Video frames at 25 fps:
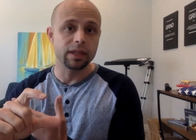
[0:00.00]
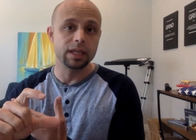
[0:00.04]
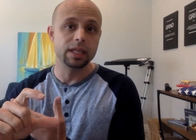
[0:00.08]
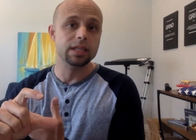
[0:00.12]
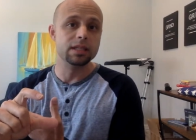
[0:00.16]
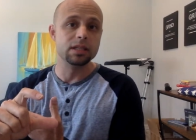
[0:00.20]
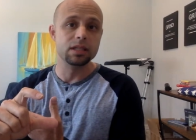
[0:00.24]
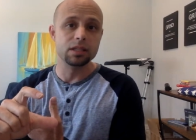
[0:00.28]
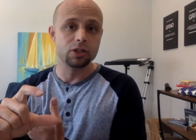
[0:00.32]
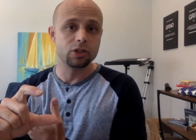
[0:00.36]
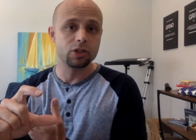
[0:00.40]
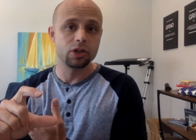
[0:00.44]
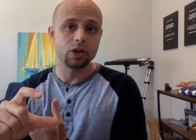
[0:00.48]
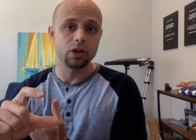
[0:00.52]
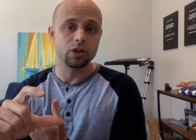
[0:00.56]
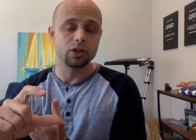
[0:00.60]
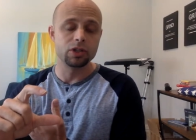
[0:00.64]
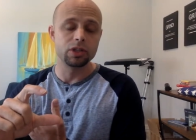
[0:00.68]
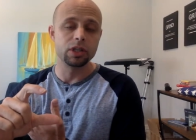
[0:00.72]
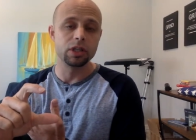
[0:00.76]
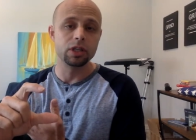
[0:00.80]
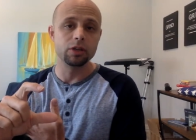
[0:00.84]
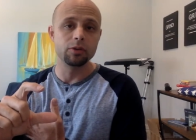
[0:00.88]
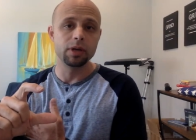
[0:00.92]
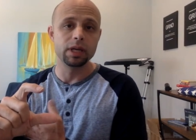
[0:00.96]
isn't
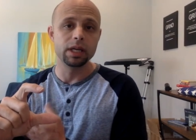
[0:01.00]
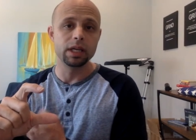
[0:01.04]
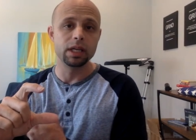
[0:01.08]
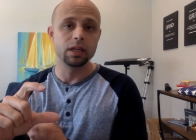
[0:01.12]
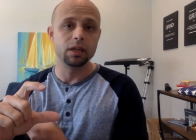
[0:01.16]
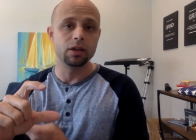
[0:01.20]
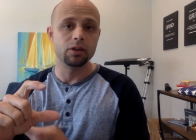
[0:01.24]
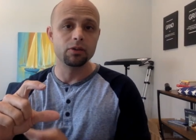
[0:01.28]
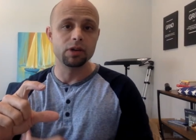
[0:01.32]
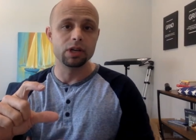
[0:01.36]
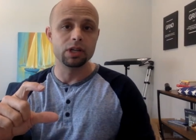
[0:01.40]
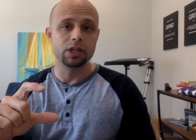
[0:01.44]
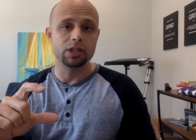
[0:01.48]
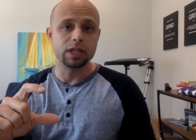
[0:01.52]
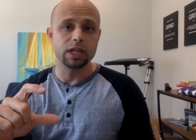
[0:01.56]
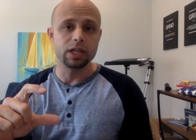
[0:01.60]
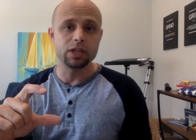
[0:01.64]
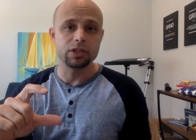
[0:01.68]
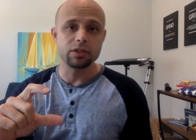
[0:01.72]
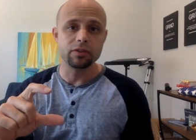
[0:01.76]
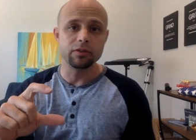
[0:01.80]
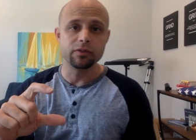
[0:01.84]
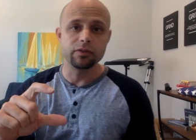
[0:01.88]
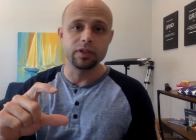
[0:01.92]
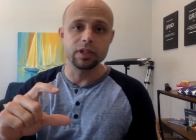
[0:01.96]
charging you any
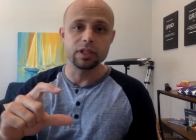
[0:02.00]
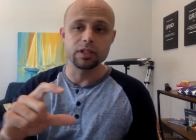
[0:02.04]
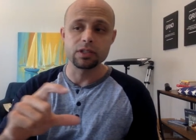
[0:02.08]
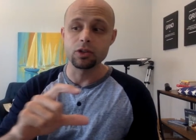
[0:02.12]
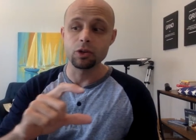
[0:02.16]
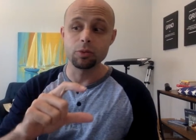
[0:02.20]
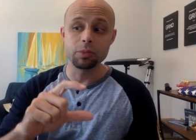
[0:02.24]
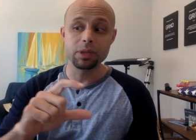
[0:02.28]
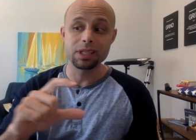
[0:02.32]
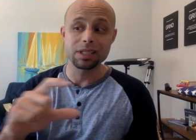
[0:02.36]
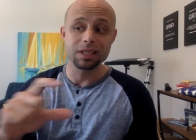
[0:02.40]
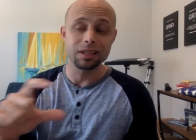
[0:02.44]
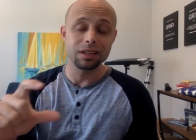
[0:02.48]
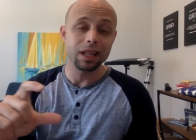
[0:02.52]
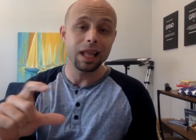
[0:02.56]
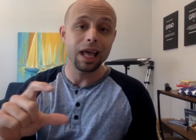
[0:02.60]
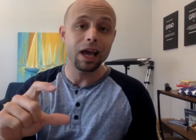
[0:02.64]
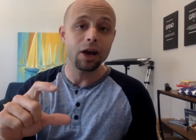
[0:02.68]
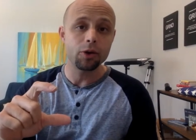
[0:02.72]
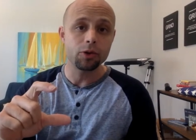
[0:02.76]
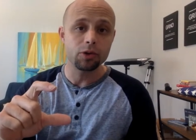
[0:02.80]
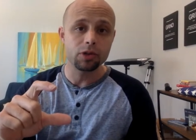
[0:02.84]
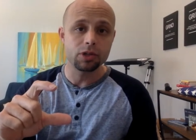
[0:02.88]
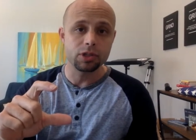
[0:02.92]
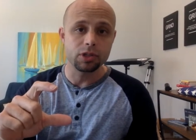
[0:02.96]
origination fees. Nobody's
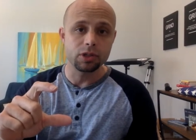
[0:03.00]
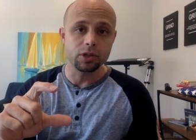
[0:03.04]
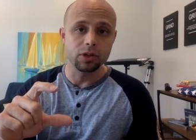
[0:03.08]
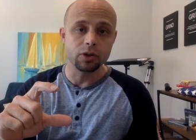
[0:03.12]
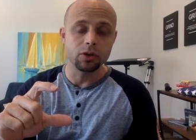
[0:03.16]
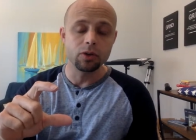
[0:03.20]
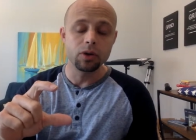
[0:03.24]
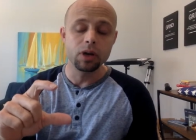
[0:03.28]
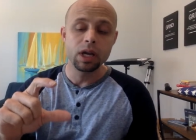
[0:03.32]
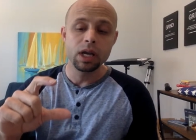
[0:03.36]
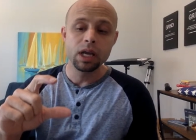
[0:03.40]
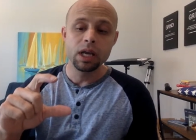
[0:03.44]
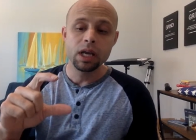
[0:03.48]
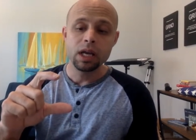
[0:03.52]
allowed to.